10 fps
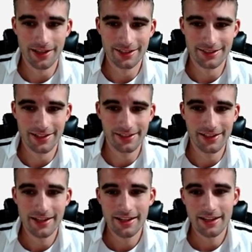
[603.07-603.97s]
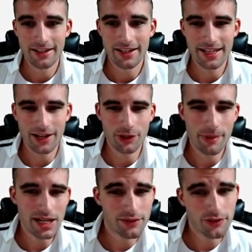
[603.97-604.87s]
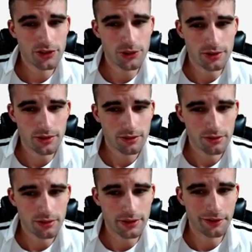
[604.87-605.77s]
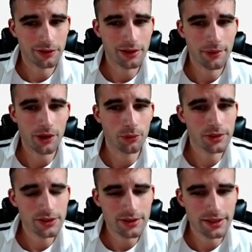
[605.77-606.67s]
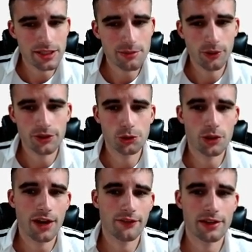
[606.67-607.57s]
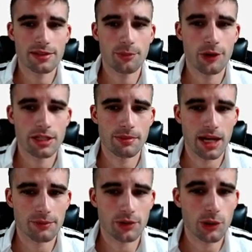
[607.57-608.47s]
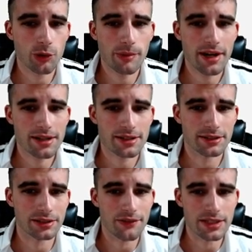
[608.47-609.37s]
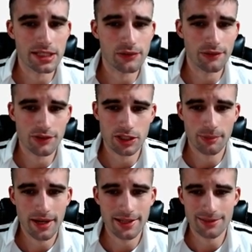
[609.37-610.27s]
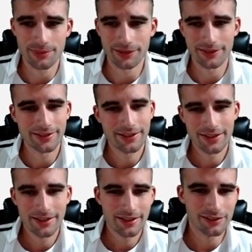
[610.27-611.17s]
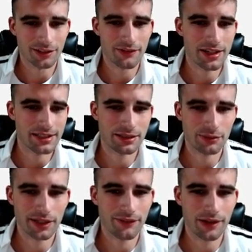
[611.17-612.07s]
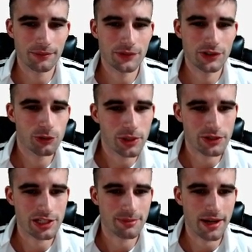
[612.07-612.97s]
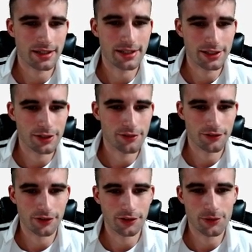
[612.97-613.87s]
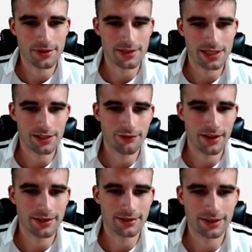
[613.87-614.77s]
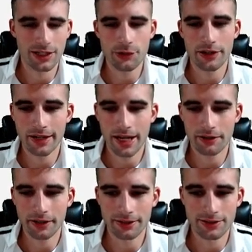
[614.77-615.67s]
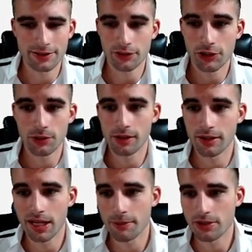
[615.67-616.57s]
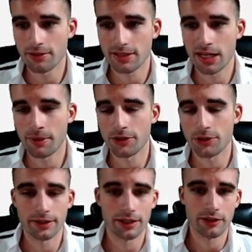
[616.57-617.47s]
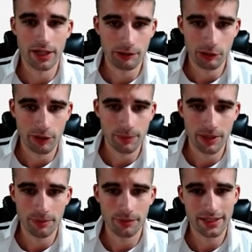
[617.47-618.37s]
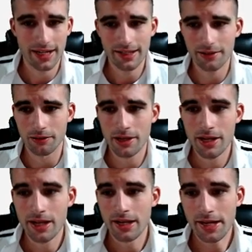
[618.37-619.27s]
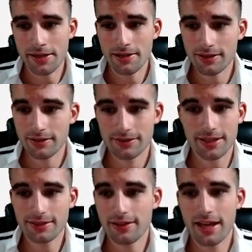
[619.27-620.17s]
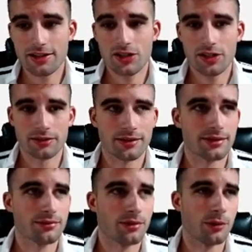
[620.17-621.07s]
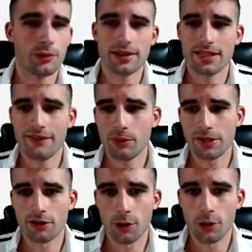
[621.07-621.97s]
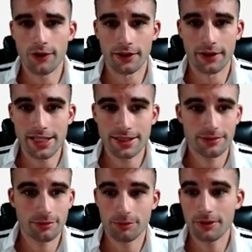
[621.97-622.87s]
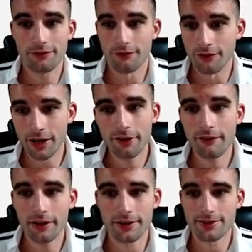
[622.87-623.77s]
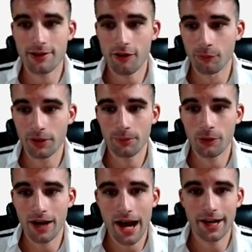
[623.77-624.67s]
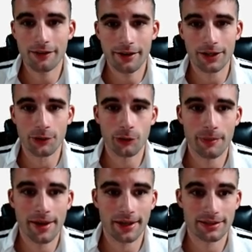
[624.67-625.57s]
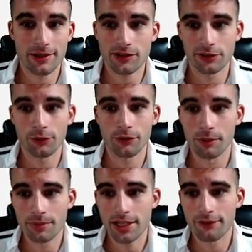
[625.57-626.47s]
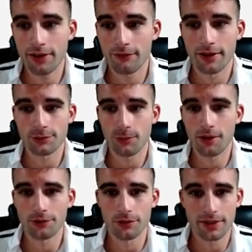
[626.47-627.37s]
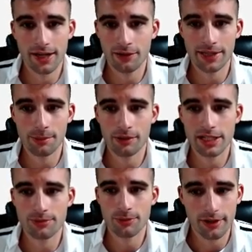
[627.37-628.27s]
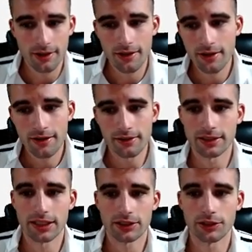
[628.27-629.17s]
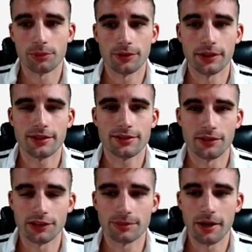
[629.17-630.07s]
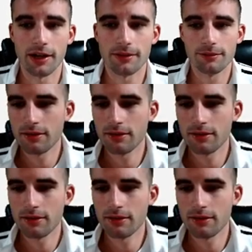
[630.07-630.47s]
last night. Now, the matchup versus Houston, they are allowing only 19.2 DraftKings points per game to quarterbacks, and they're 11th DVOA versus the pass, but like Vegas isn't really giving up too much respect here for Houston's defense. And I know Derrick Henry can certainly do a lot of damage in this game. I do like Derrick Henry quite a bit. But Tannehill, he just, since last year, since what, week 7 when he took over, he's been very, very solid. One of the more higher rated quarterbacks, especially over on PFF as well. So Tannehill at that price point, I think it's actually a pretty solid spot.